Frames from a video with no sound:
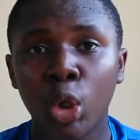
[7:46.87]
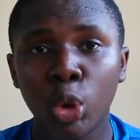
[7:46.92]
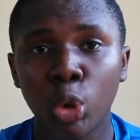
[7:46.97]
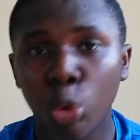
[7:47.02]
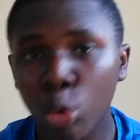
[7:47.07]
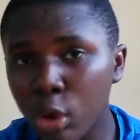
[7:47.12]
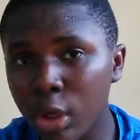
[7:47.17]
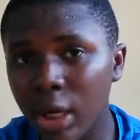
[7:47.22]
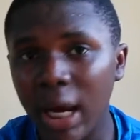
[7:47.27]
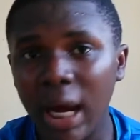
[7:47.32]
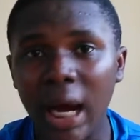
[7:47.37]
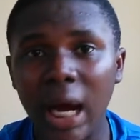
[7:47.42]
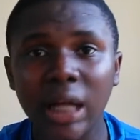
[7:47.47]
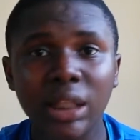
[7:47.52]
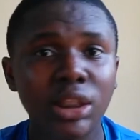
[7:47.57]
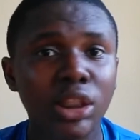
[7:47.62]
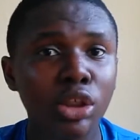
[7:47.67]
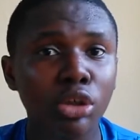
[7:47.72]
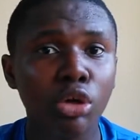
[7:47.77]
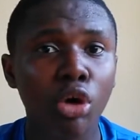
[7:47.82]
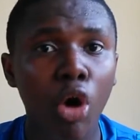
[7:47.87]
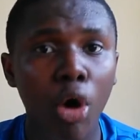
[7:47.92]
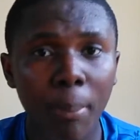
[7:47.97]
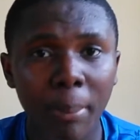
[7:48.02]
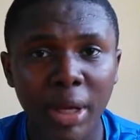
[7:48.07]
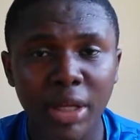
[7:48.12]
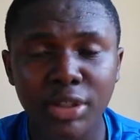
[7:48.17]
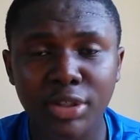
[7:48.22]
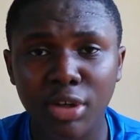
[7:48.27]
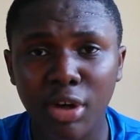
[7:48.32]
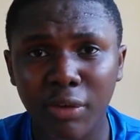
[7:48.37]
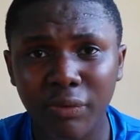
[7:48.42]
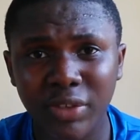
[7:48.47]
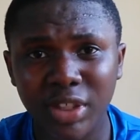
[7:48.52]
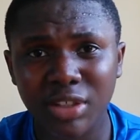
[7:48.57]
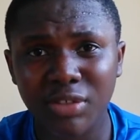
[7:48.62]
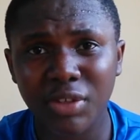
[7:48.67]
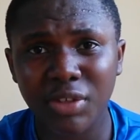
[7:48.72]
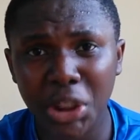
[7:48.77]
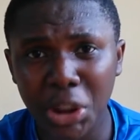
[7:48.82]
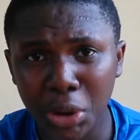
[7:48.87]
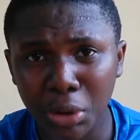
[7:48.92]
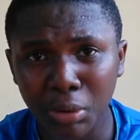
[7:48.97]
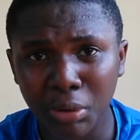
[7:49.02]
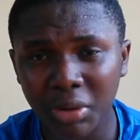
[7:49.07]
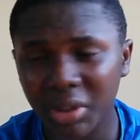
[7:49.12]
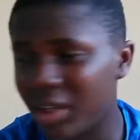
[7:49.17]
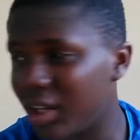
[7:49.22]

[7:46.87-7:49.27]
Look at the comments of this video.